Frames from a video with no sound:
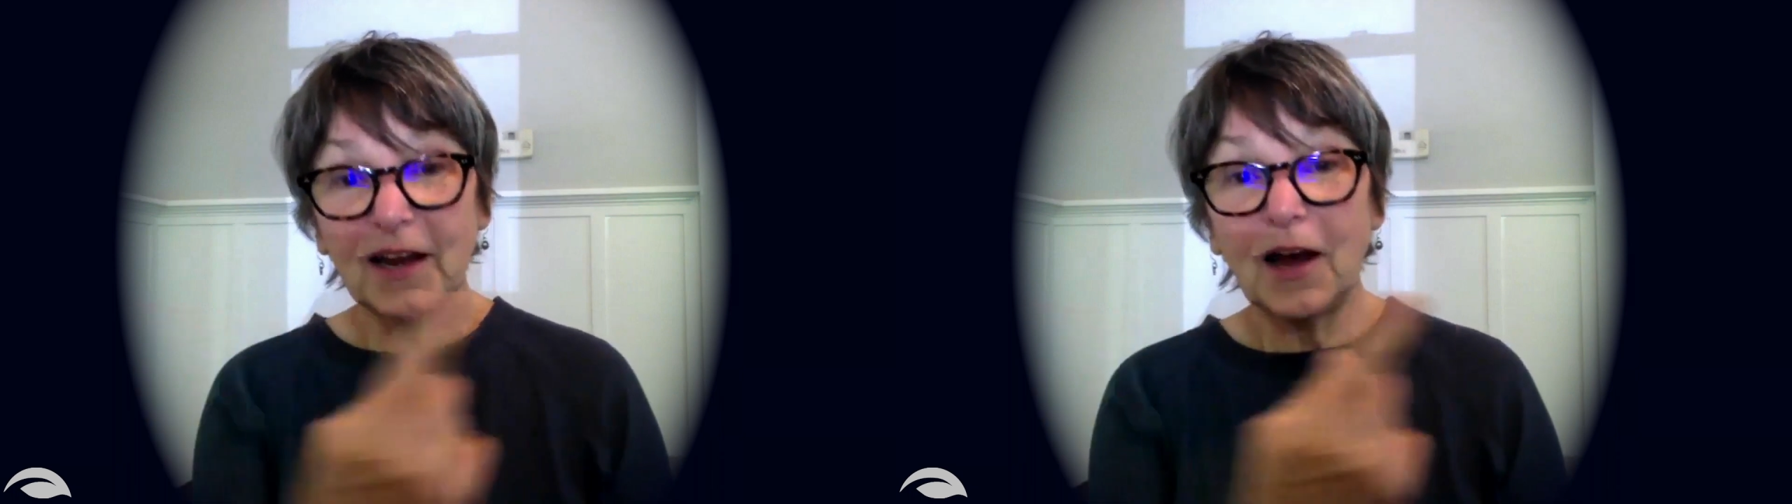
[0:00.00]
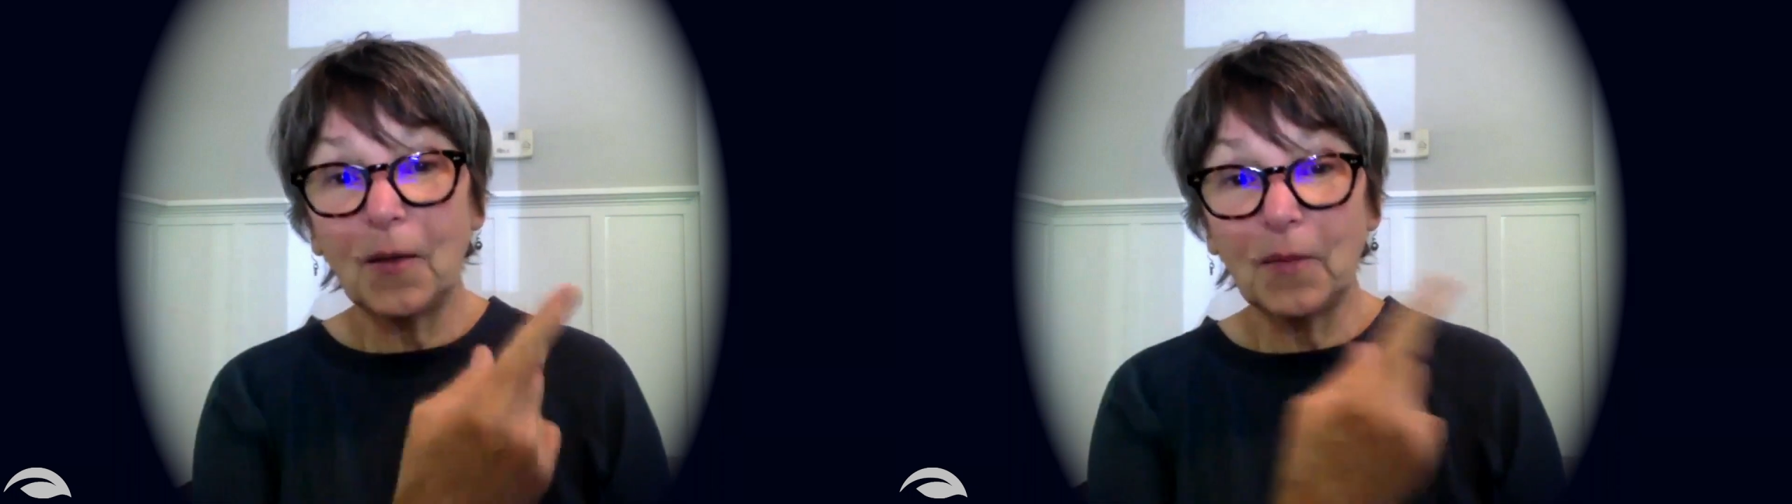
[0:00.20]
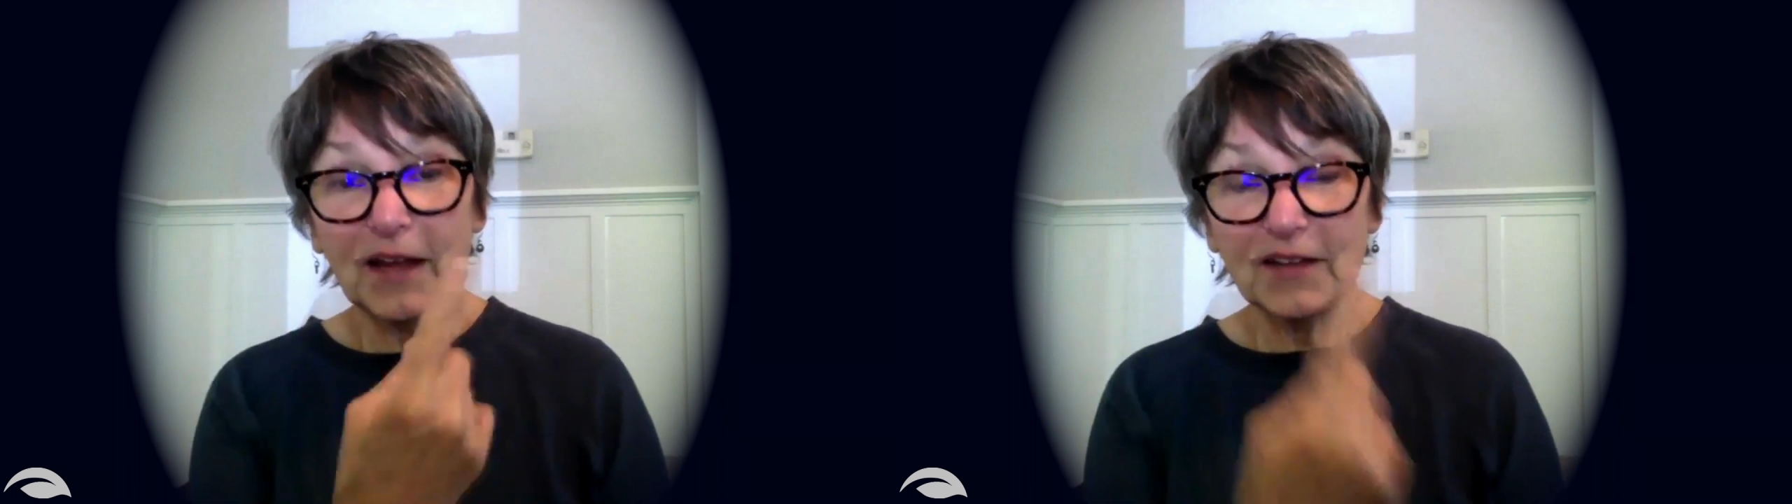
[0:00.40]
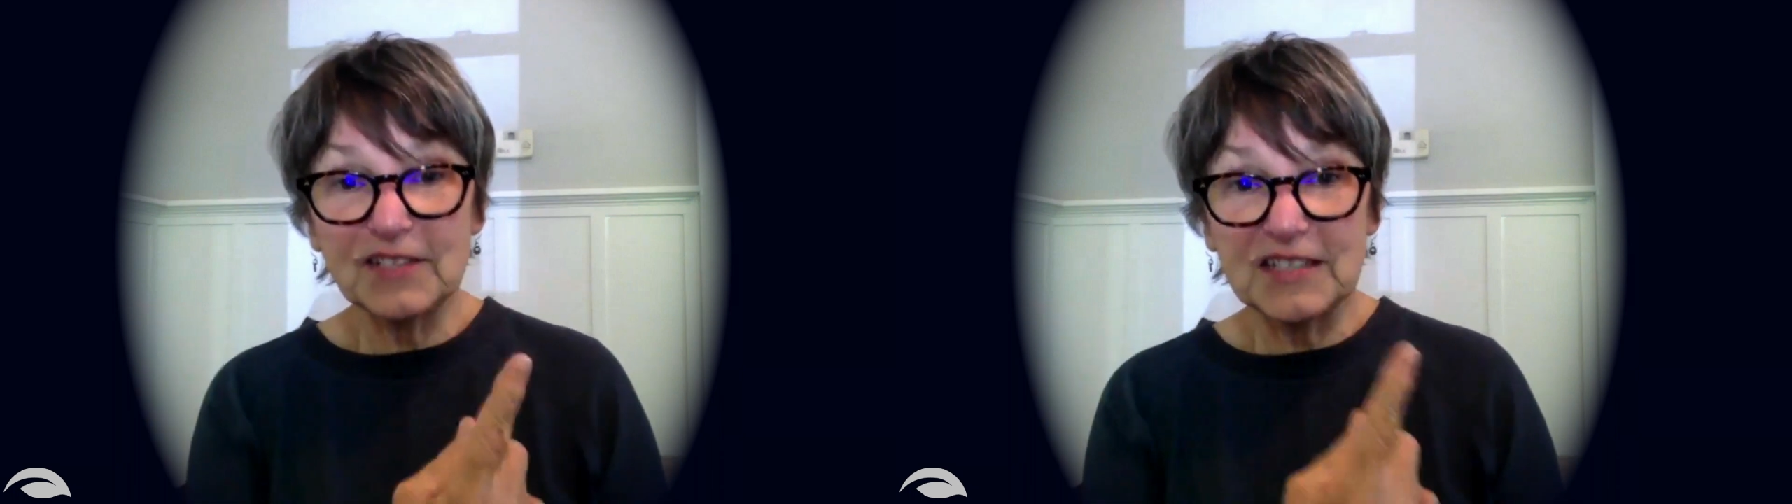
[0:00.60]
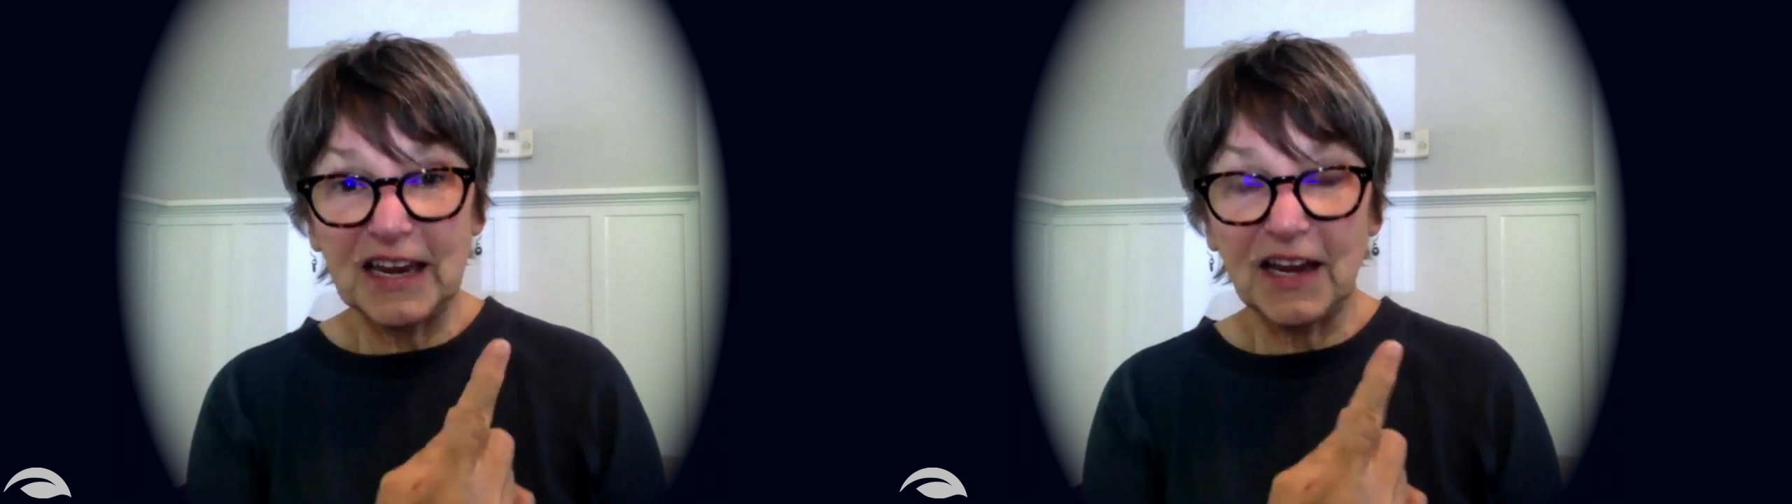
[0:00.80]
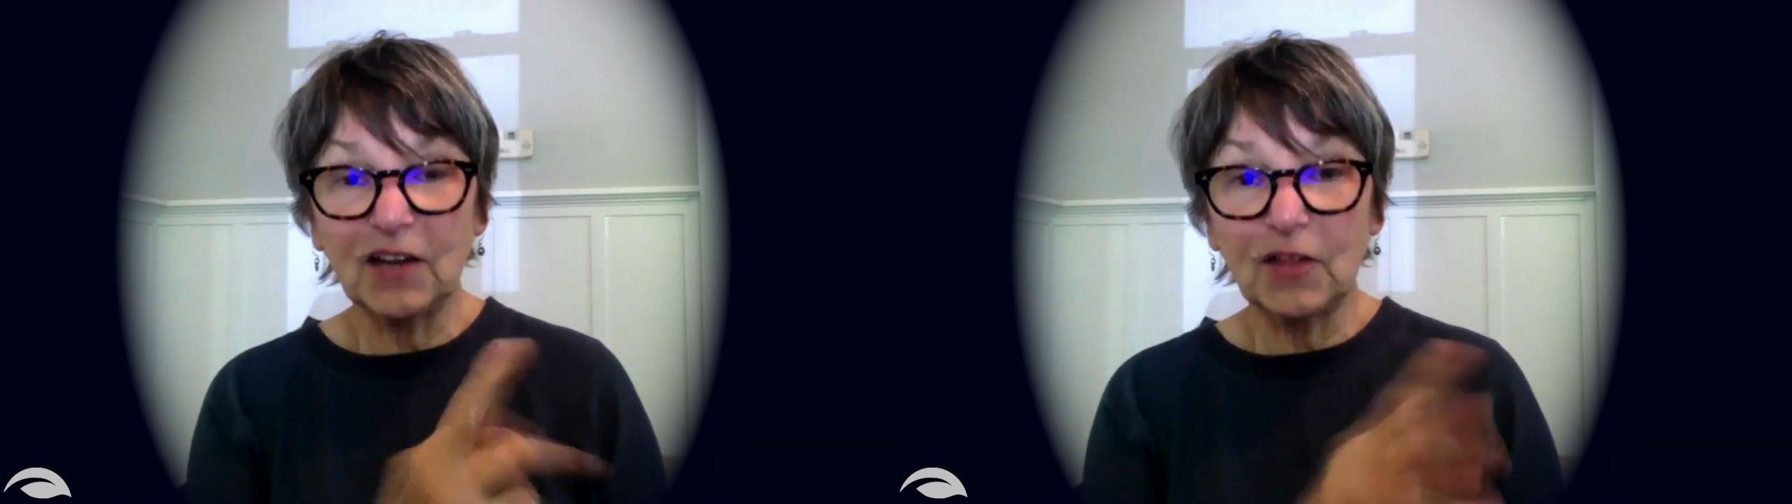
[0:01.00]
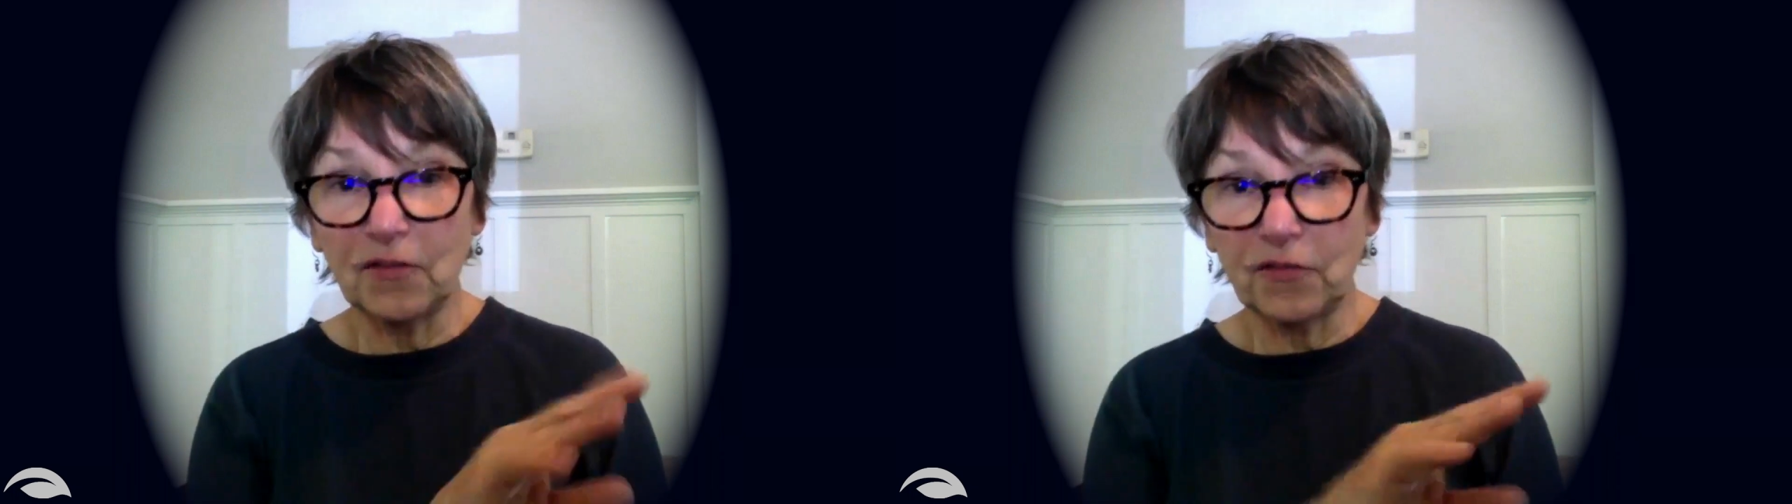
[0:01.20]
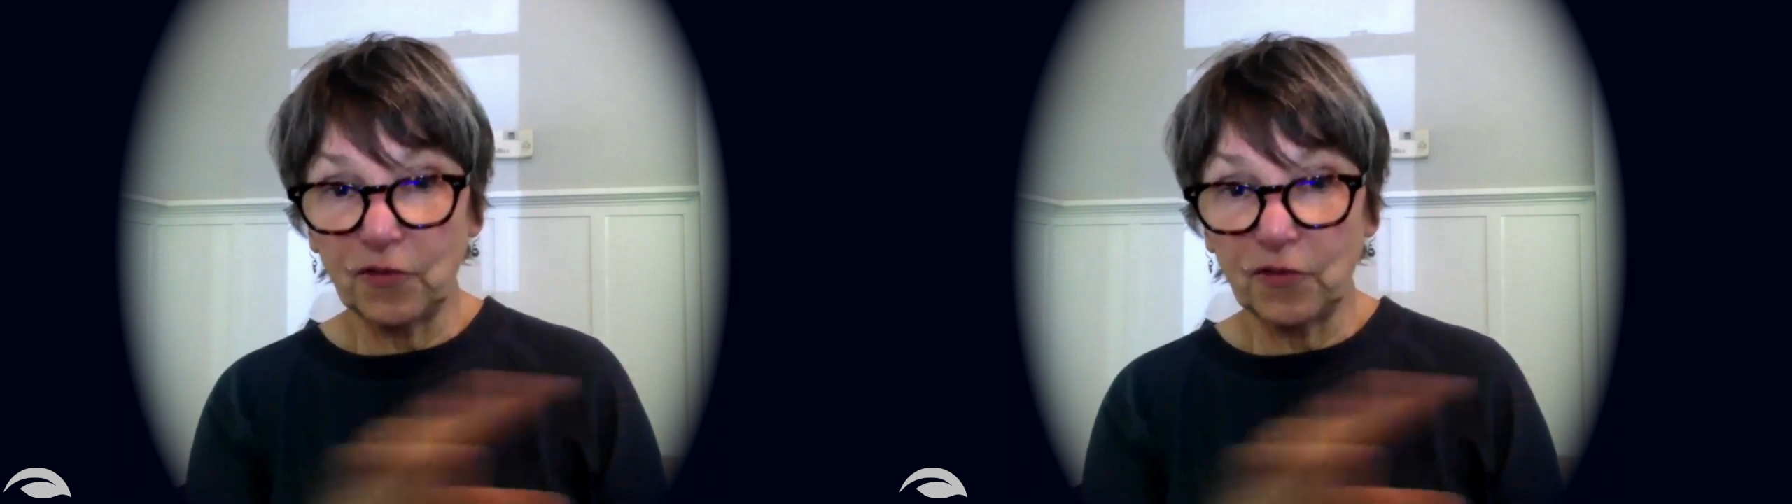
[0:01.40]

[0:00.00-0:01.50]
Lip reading: come and stand in the